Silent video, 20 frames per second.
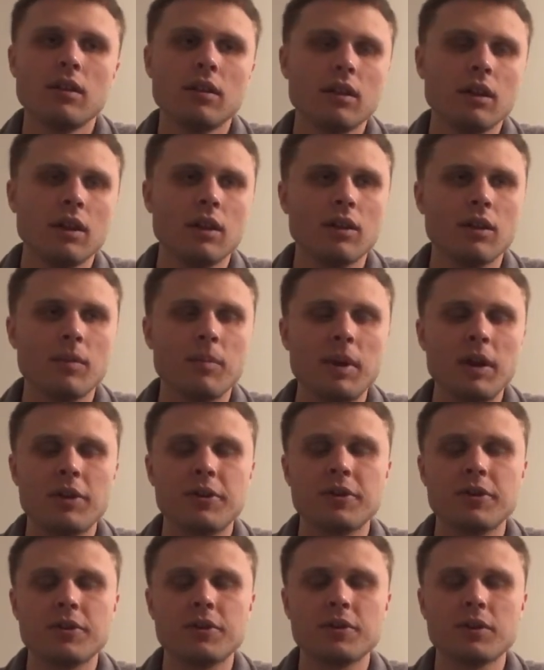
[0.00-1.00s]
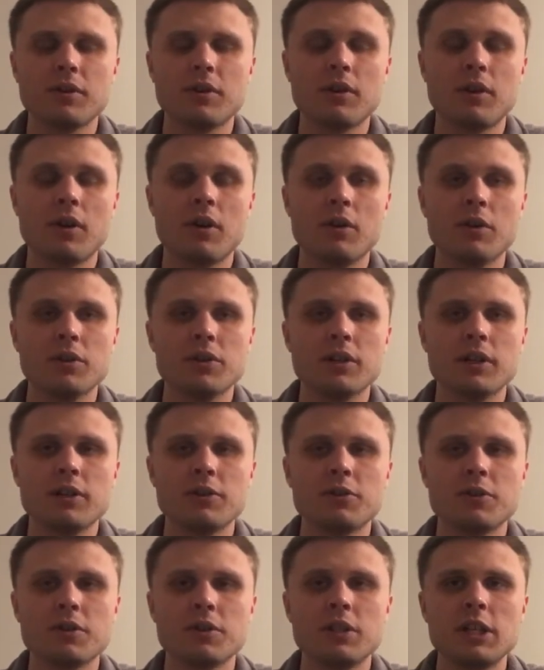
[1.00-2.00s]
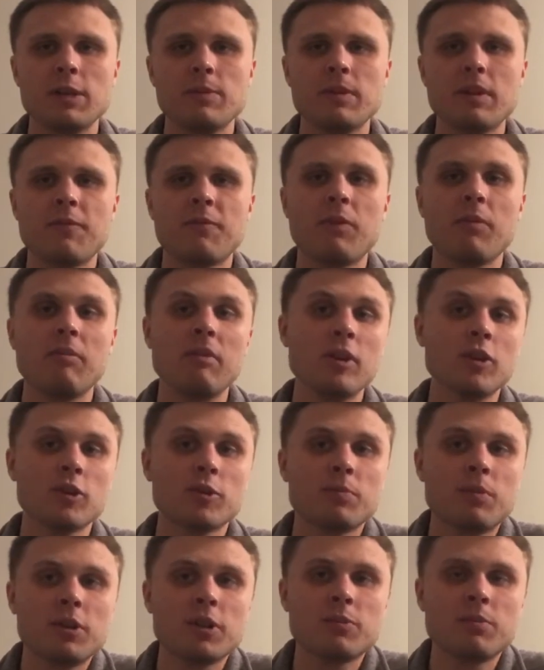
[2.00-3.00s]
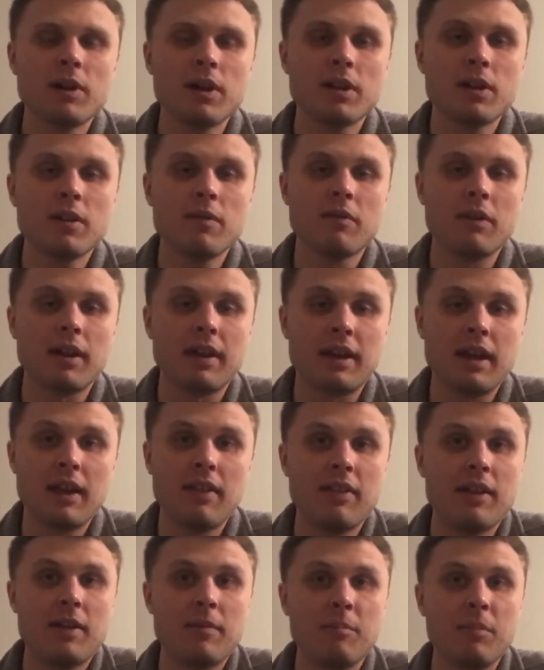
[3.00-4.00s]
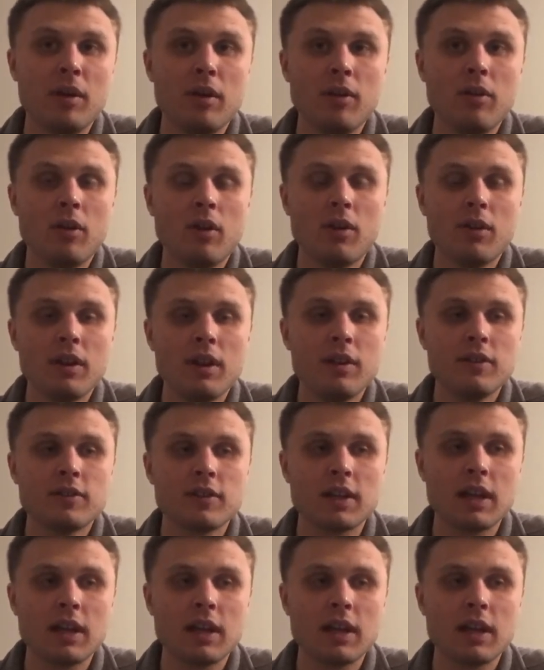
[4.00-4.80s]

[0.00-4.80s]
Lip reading: the Patriots are always an interesting team. And then from the Eagles' perspective, like, can they build on this?